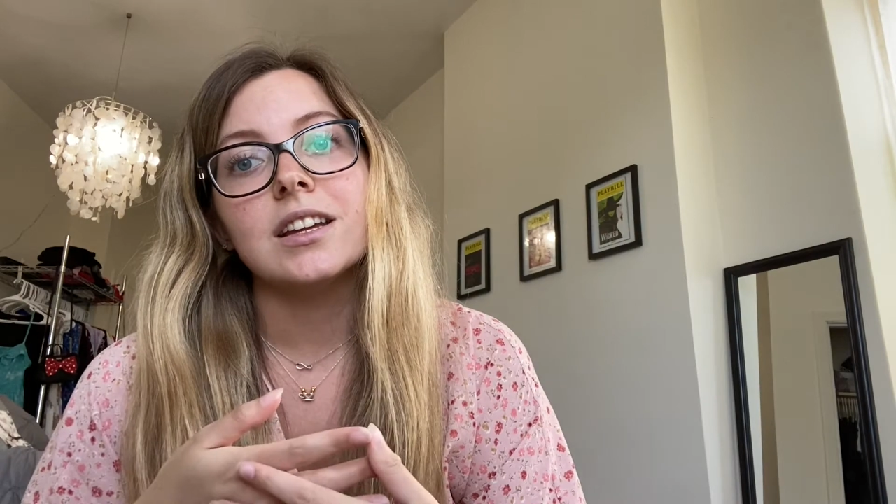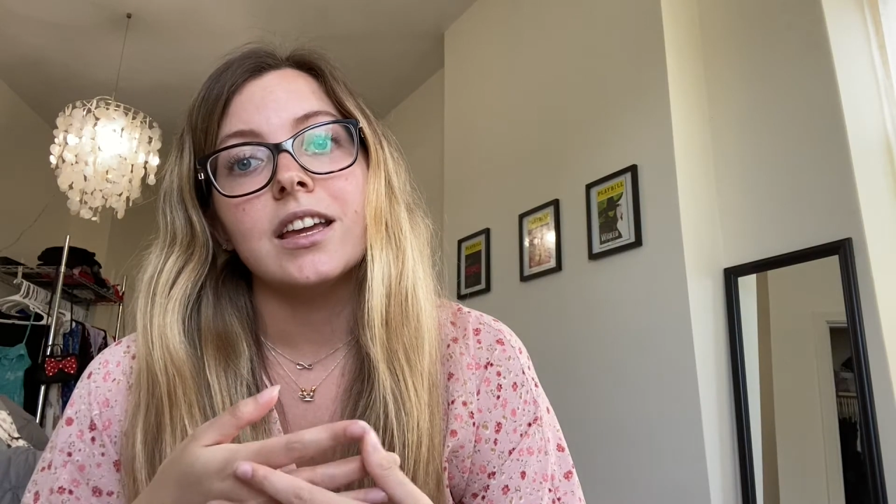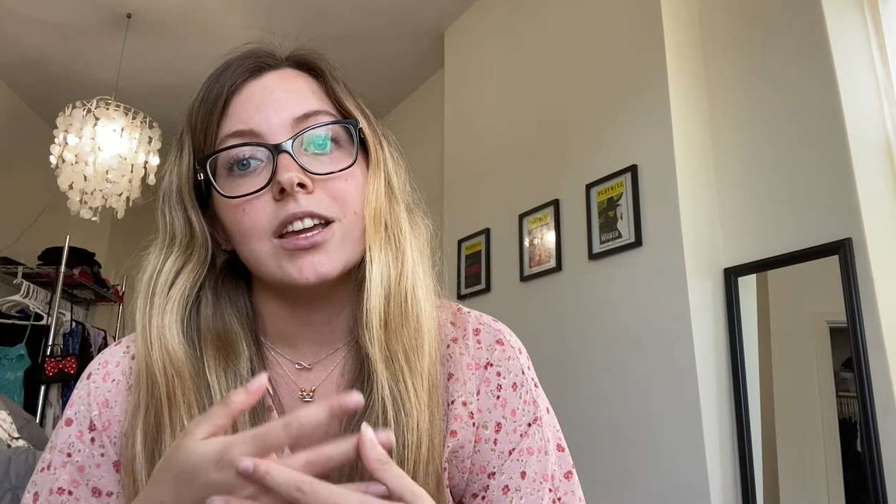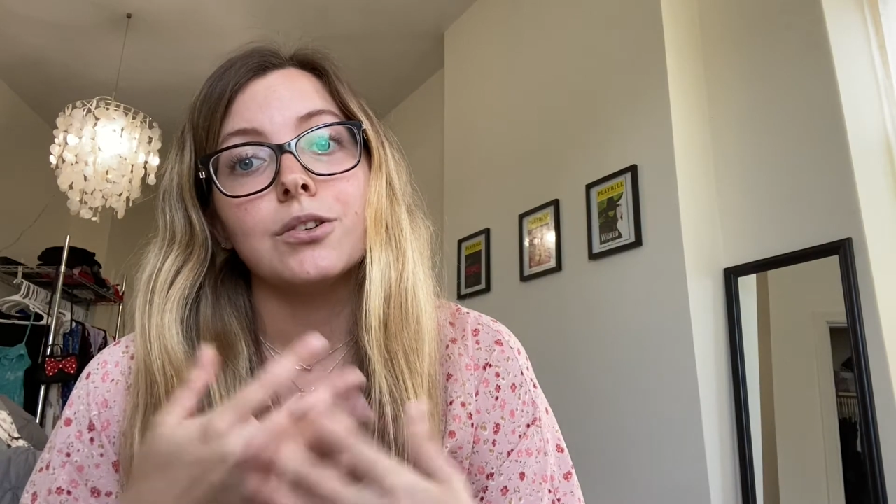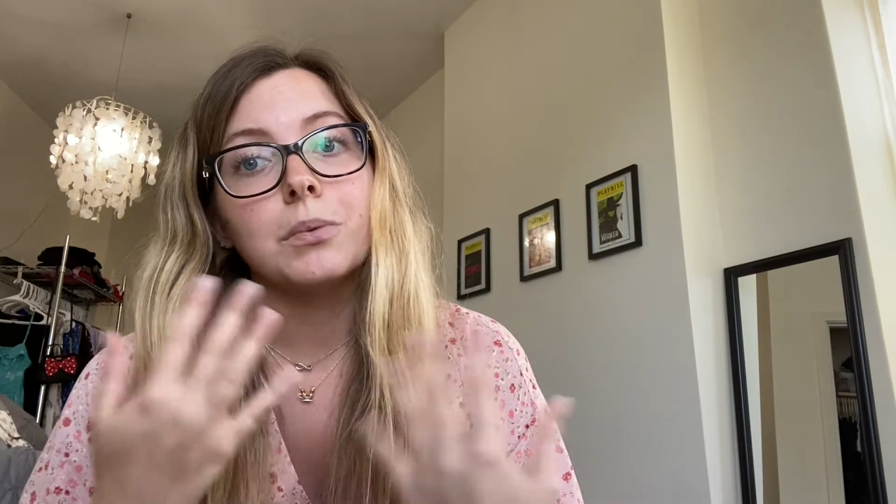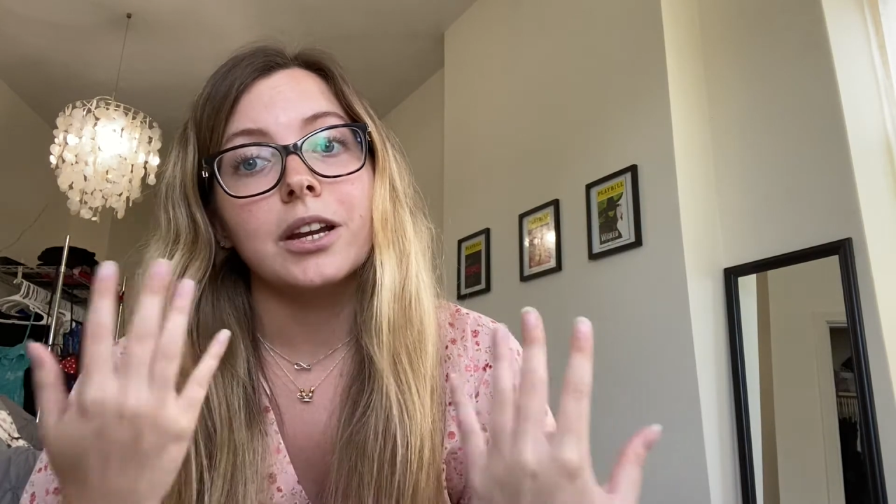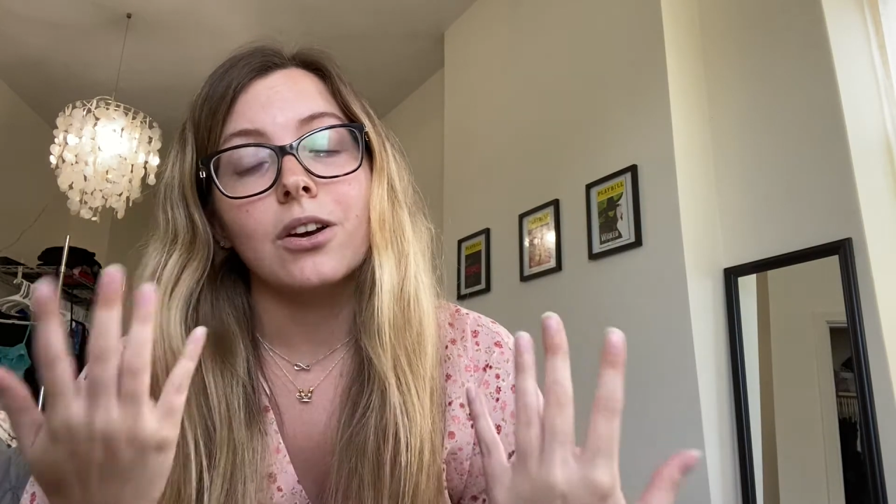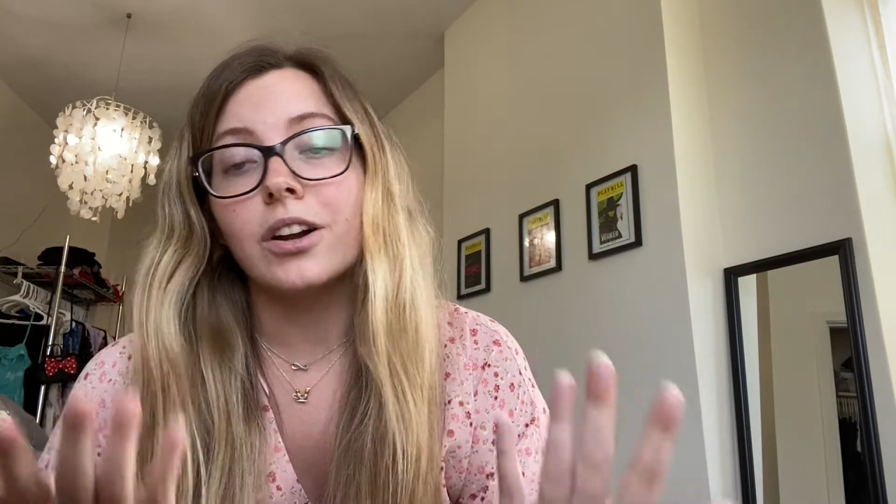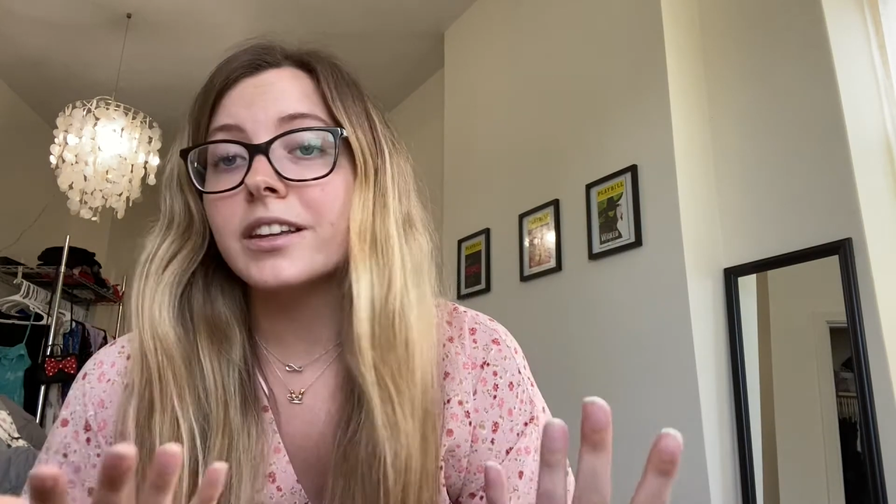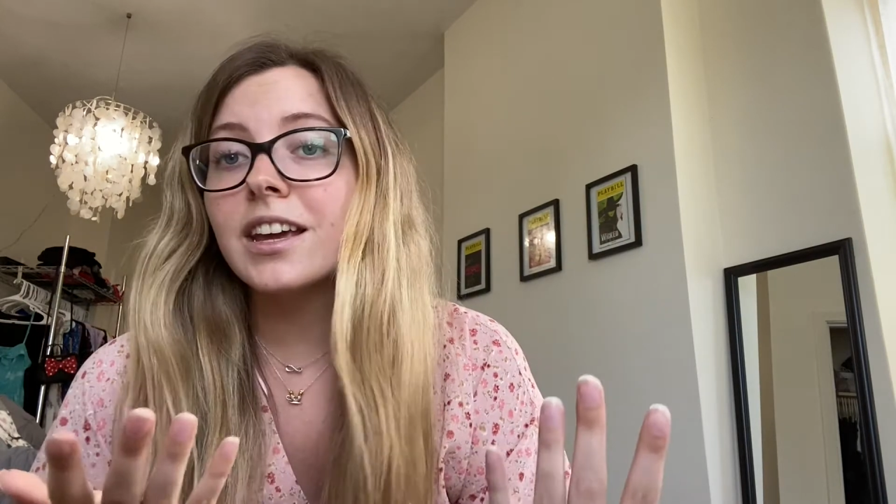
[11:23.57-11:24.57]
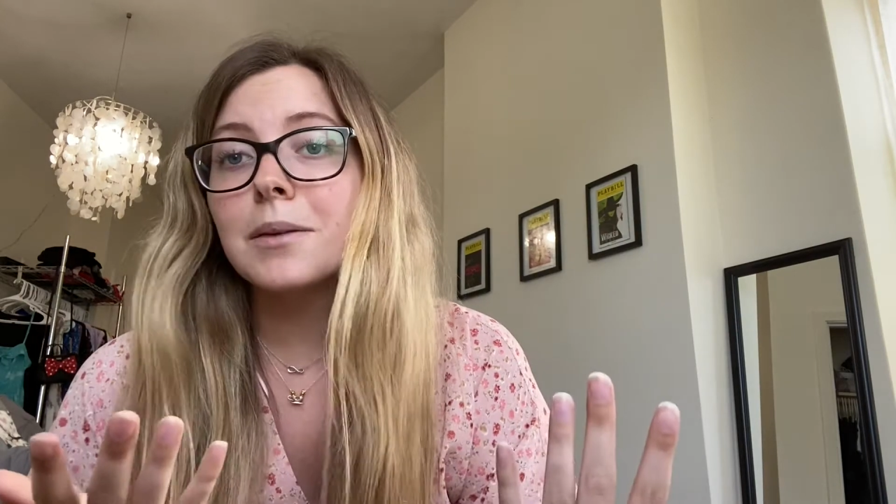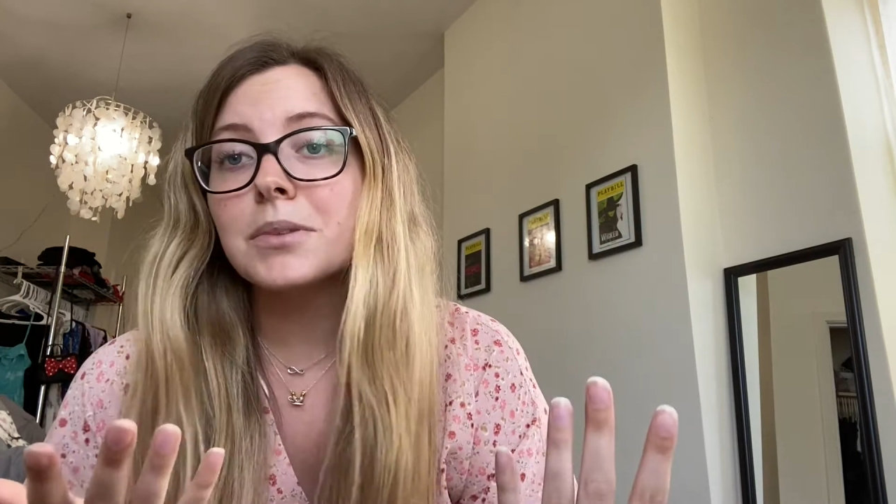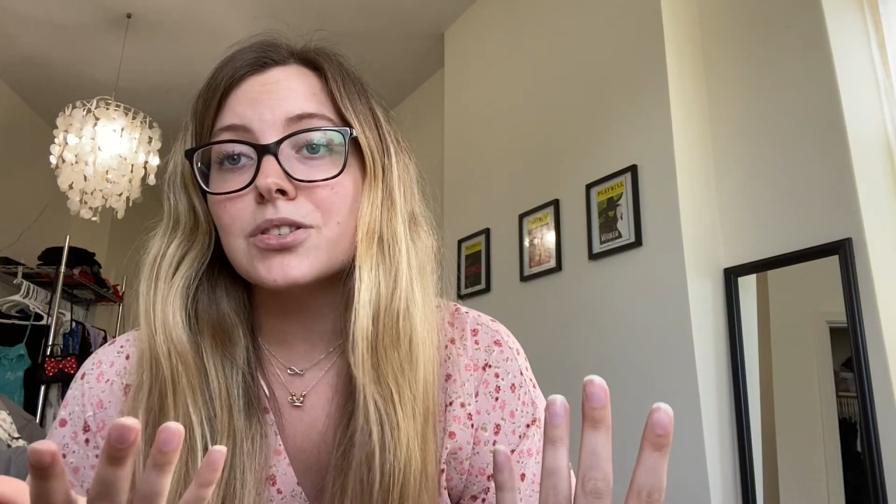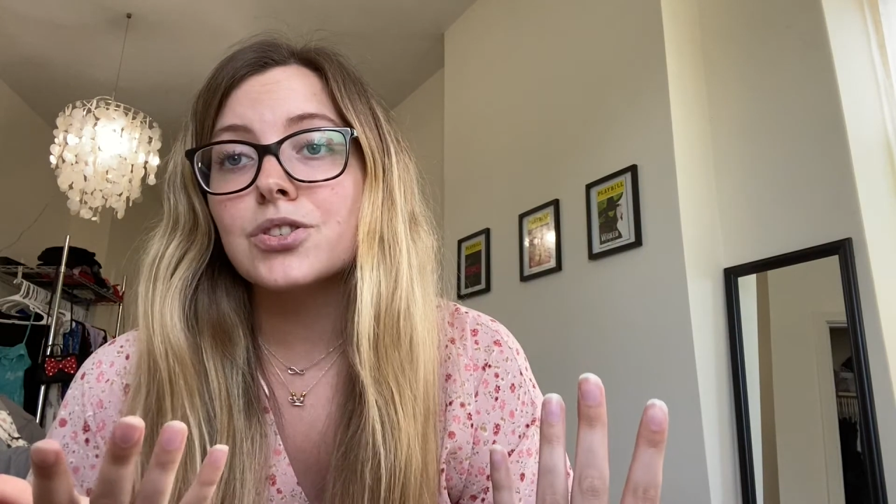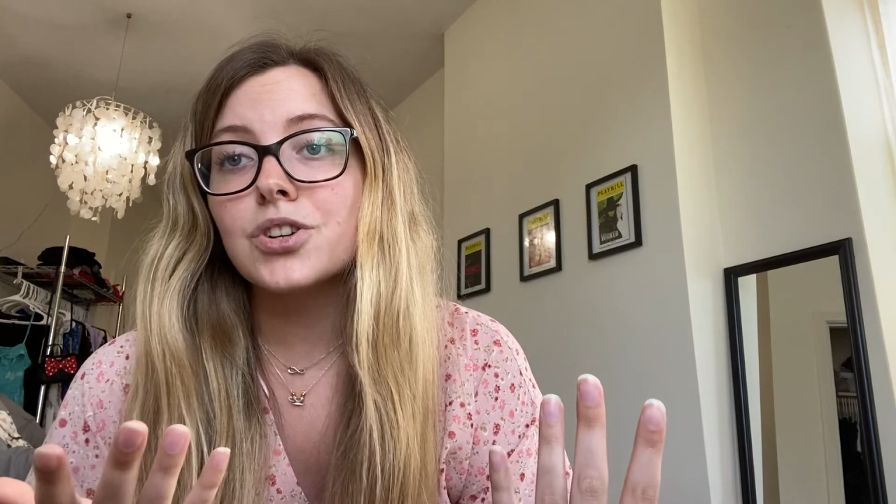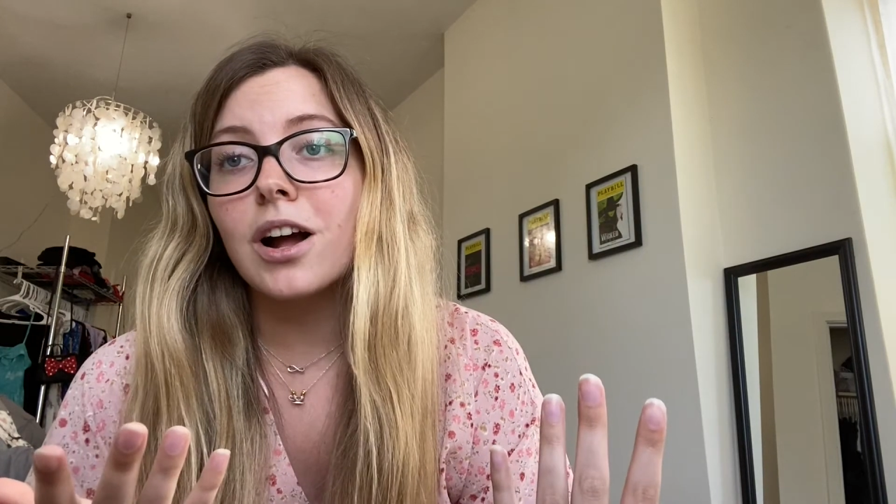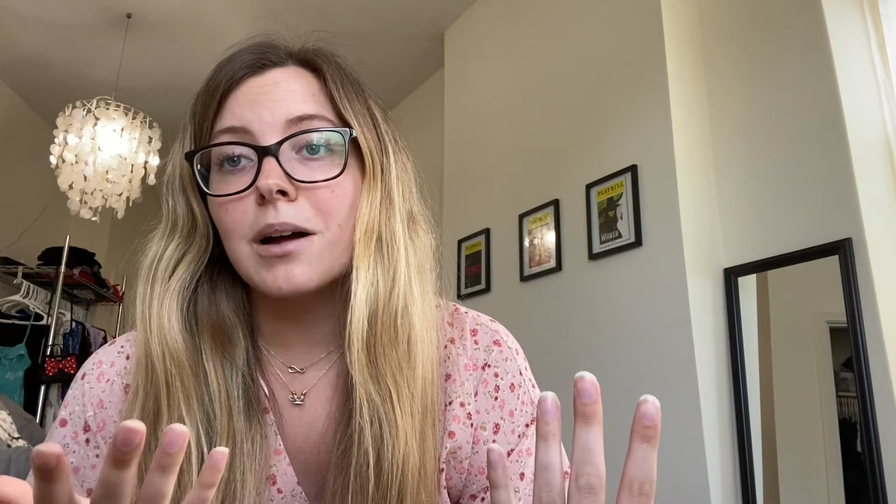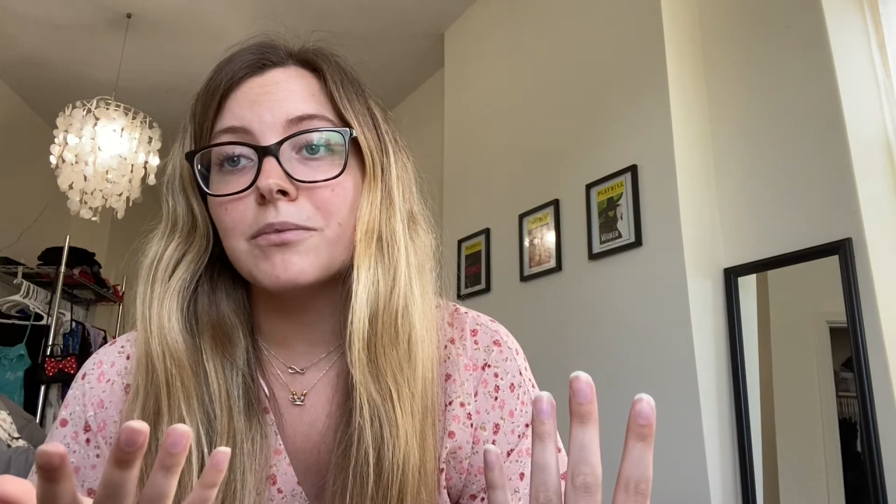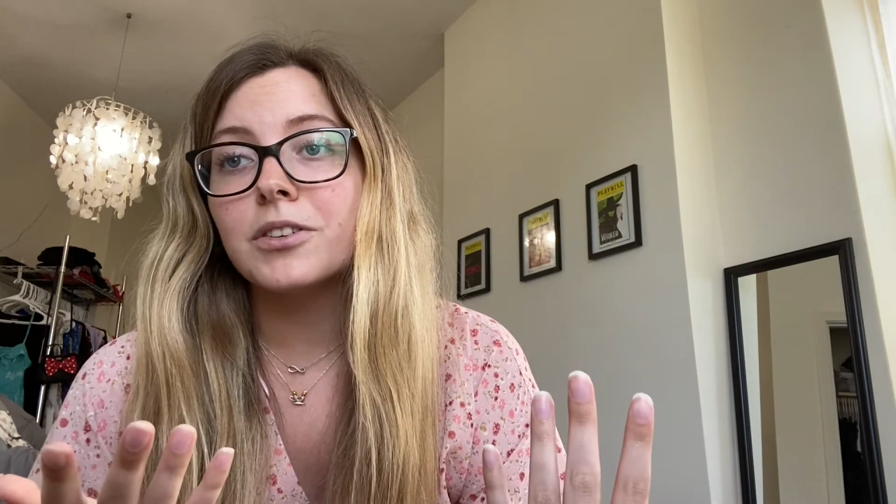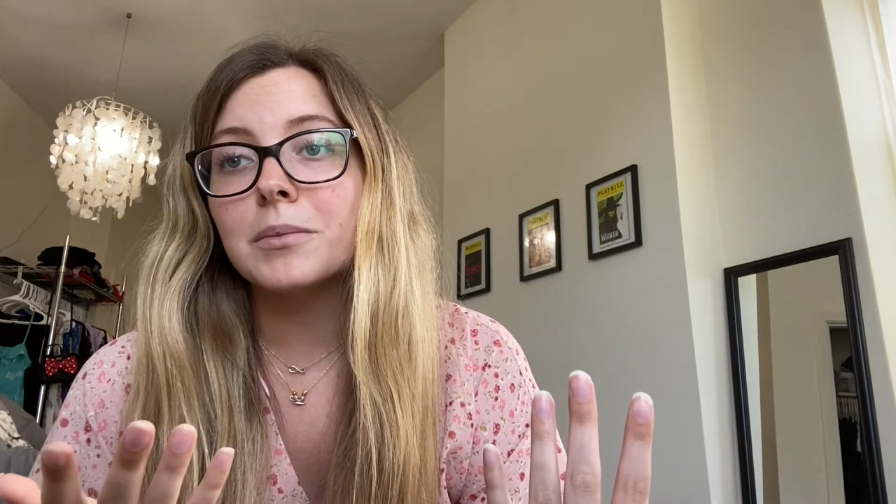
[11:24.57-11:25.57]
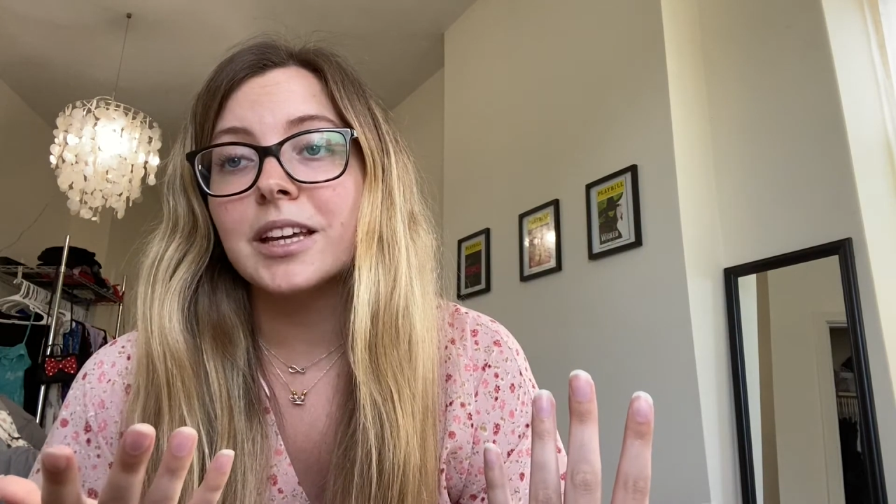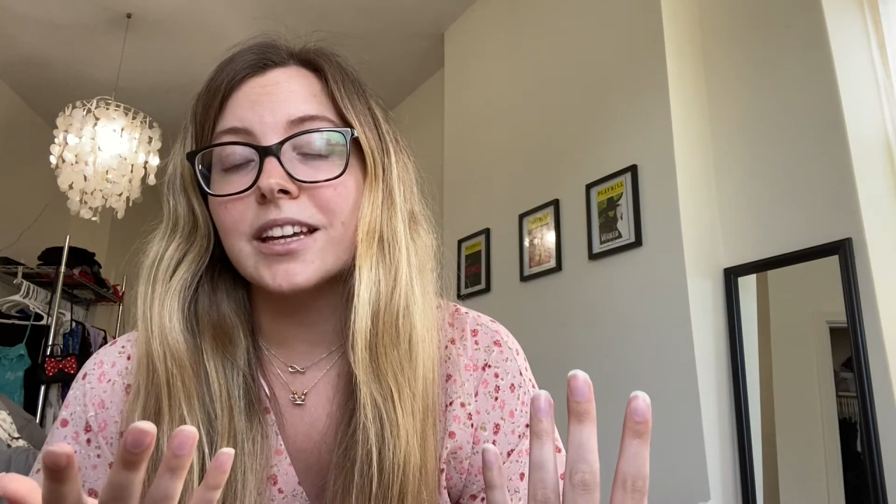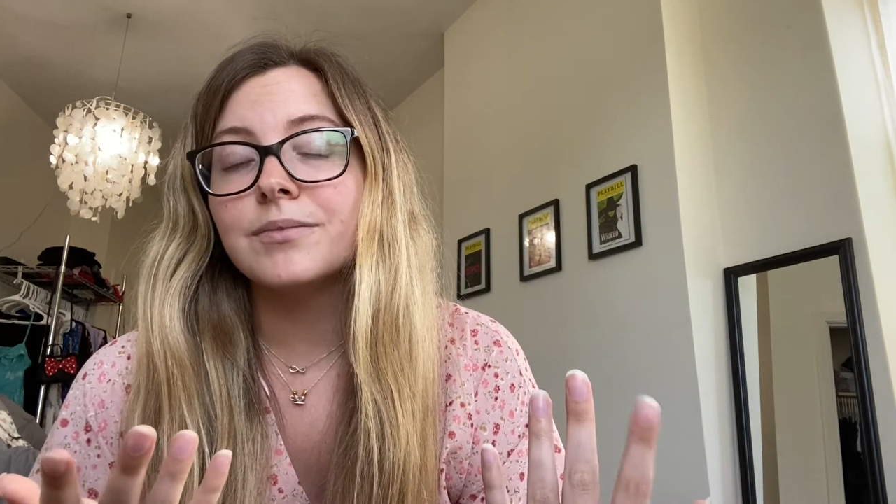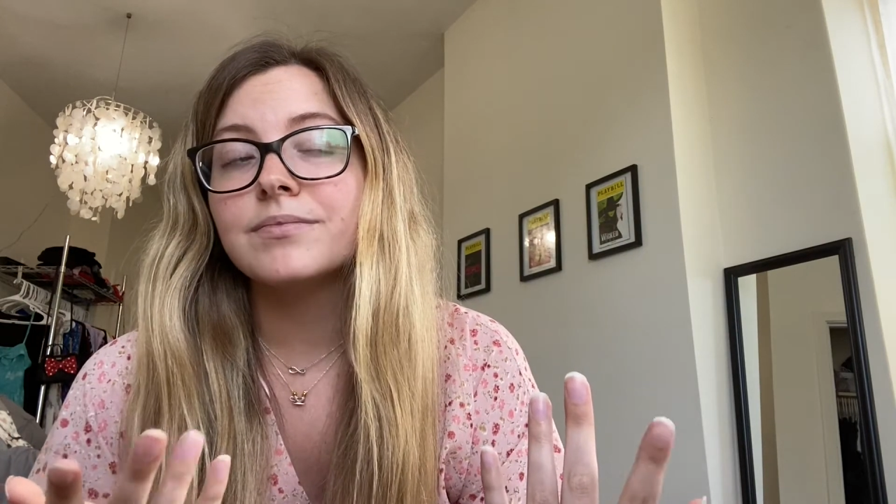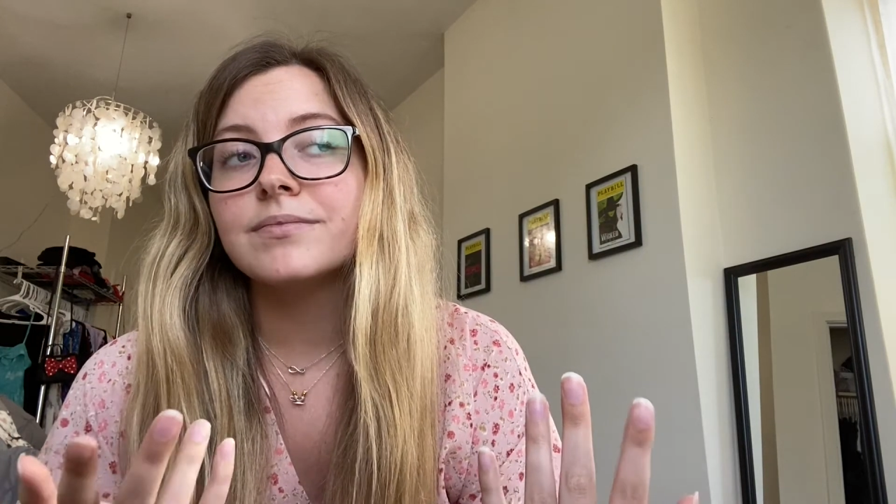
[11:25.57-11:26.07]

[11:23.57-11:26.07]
a great on-campus job for me,